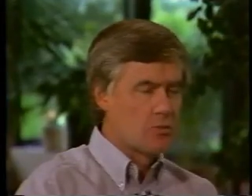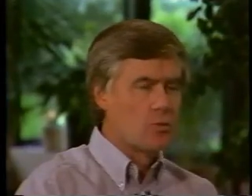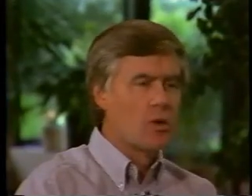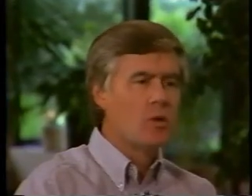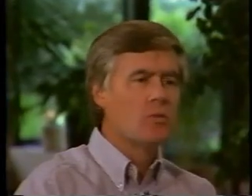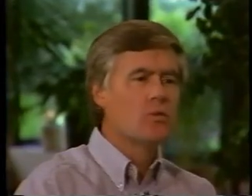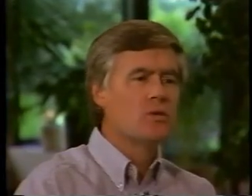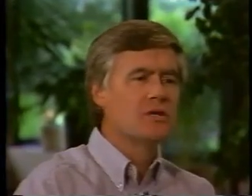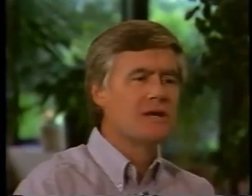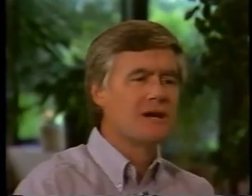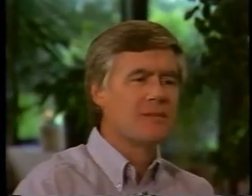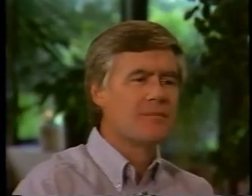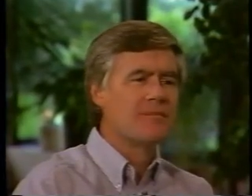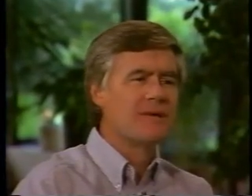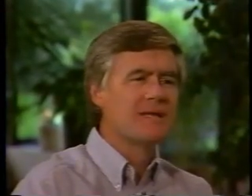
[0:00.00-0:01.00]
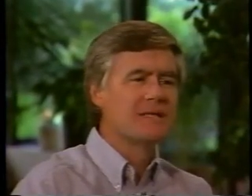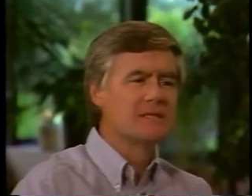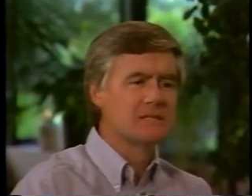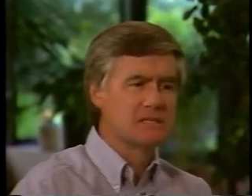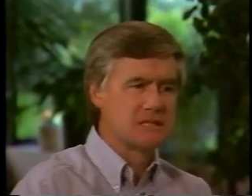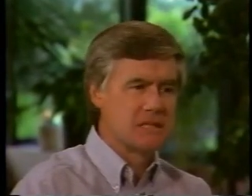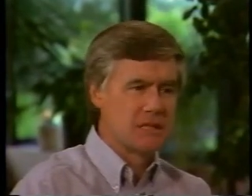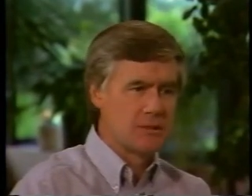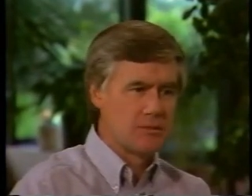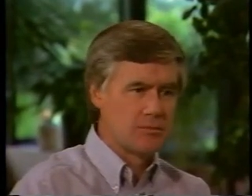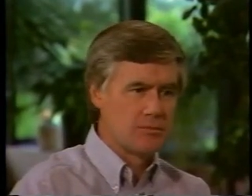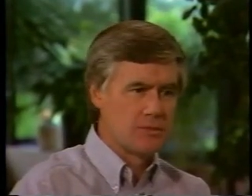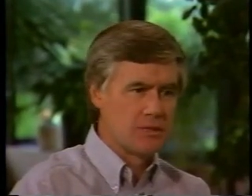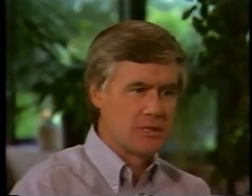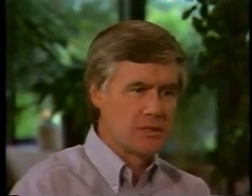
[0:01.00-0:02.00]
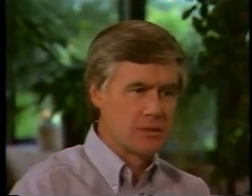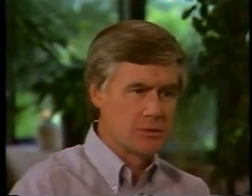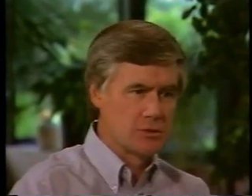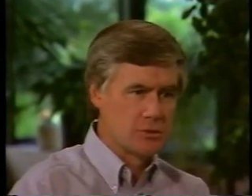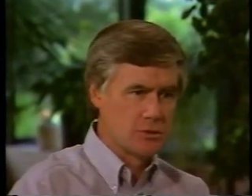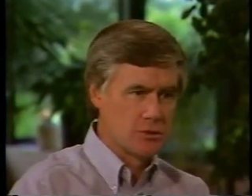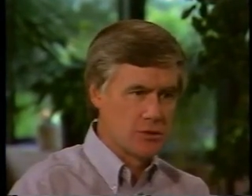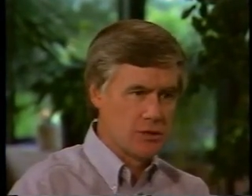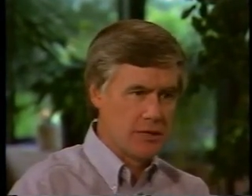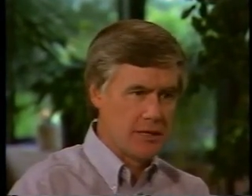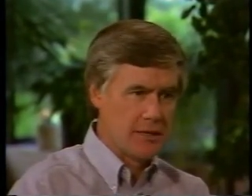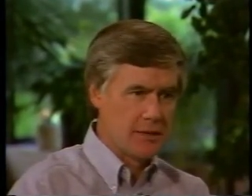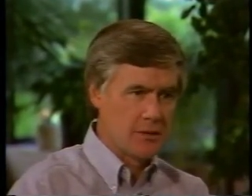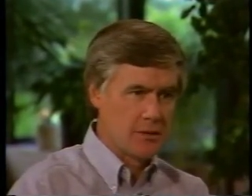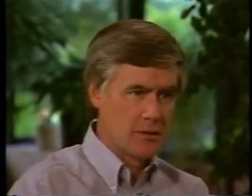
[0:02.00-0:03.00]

what would amends then begin to look like?